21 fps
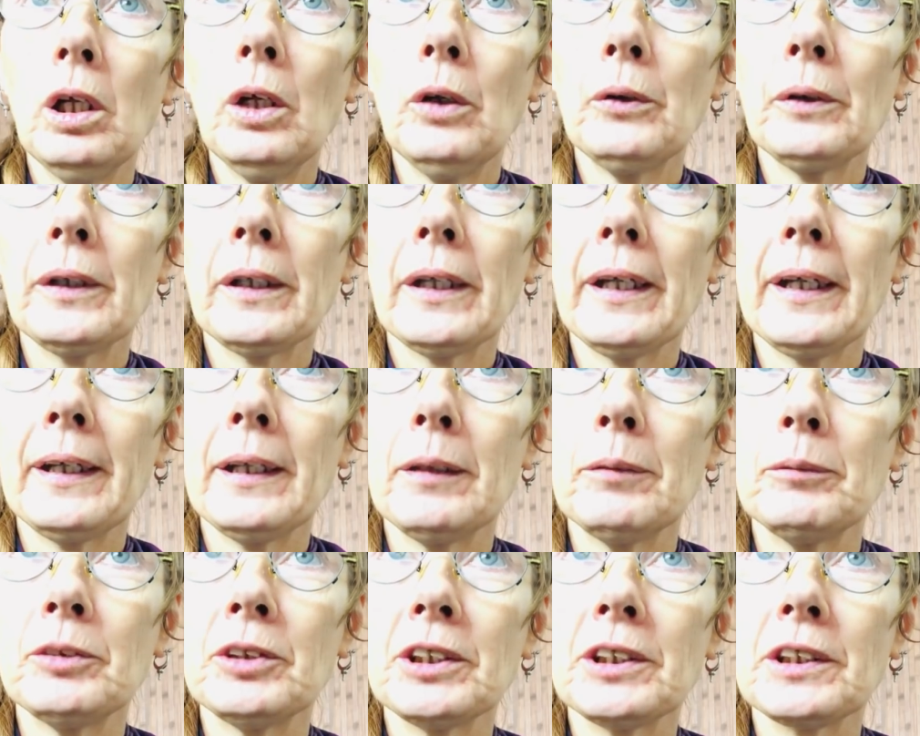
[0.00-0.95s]
Okay,
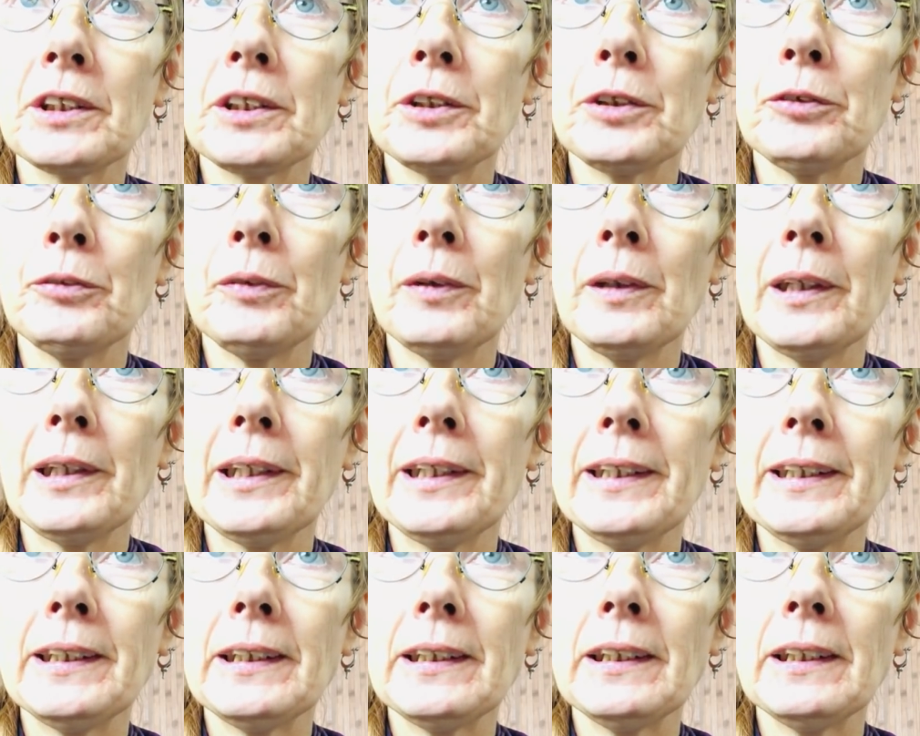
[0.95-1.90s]
I'm just going to
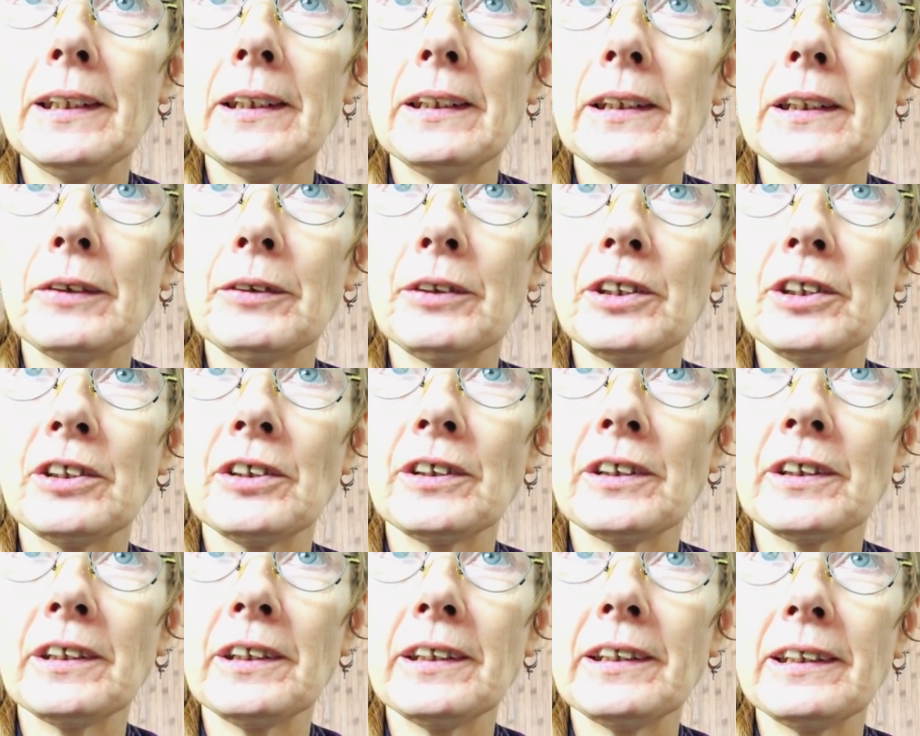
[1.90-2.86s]
release it, so it's
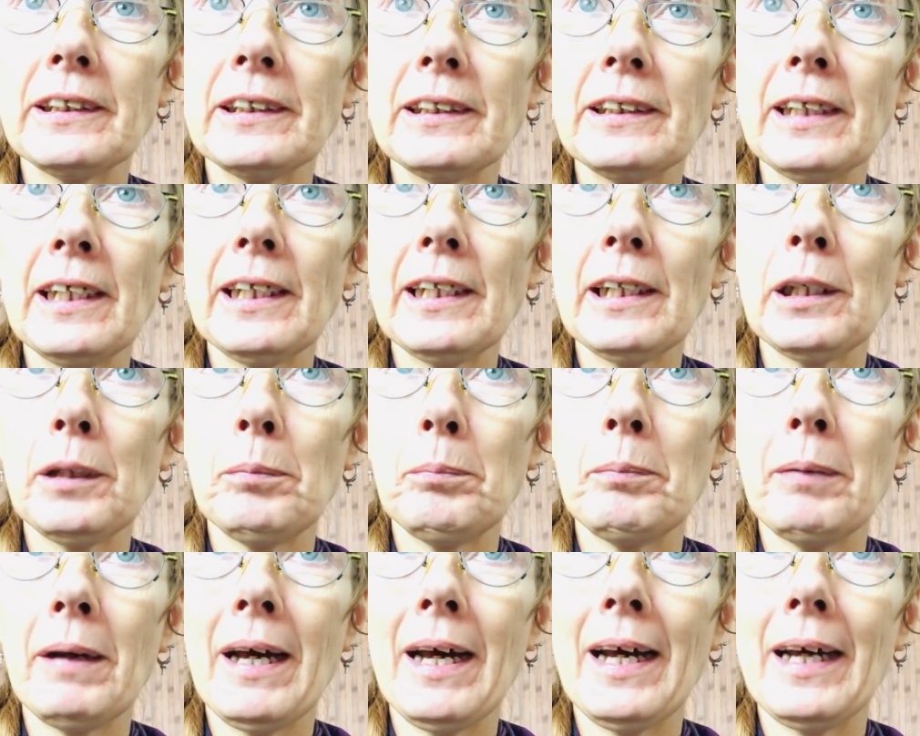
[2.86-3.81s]
just going to settle
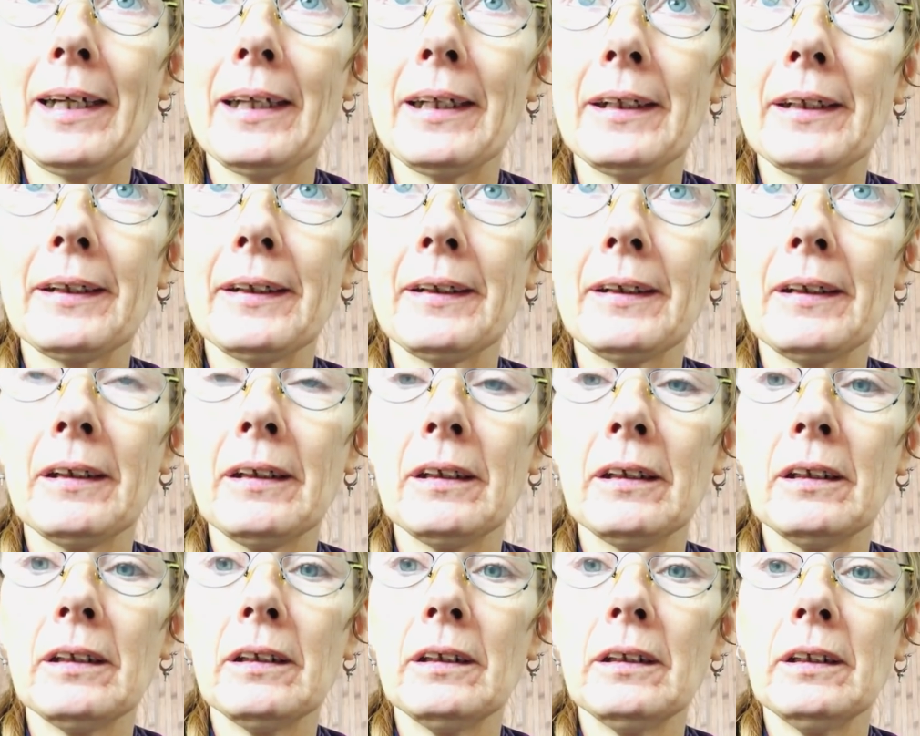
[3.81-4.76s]
back.
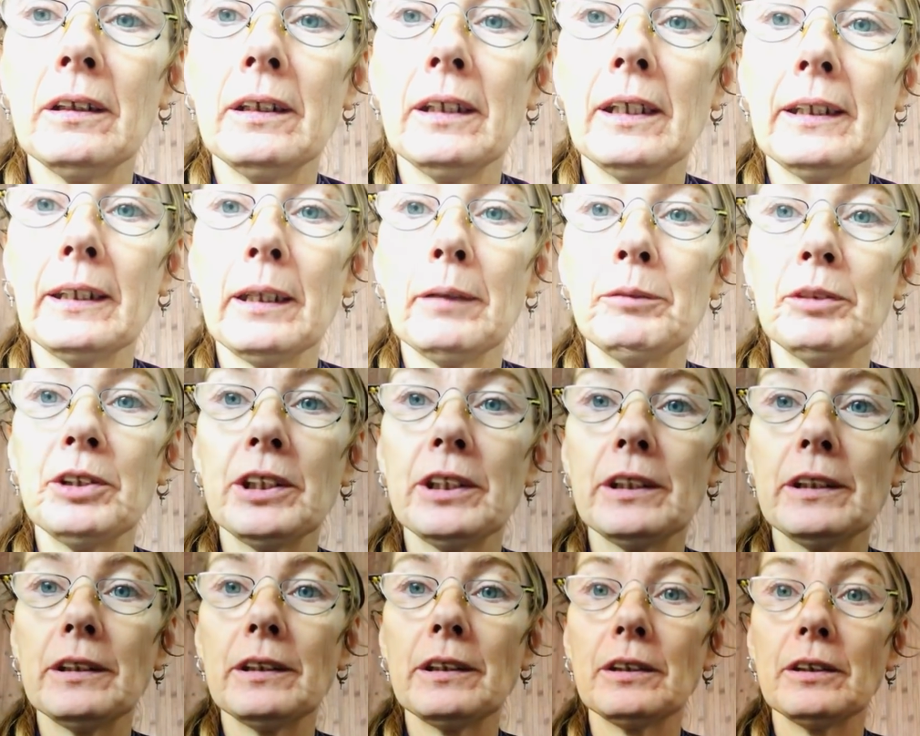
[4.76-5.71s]
And I'm
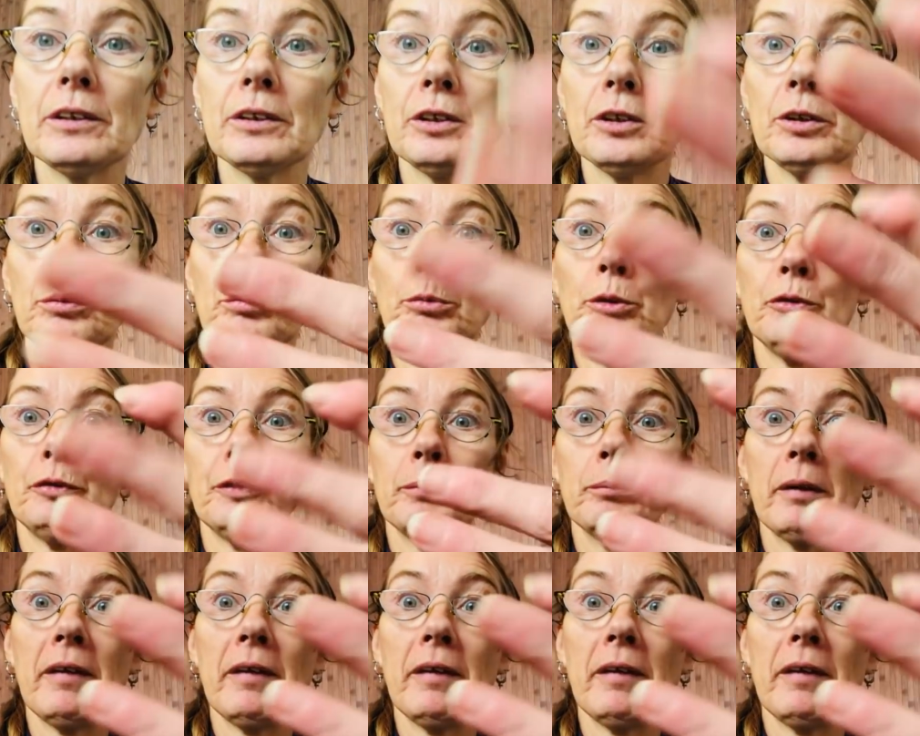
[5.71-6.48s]
just moving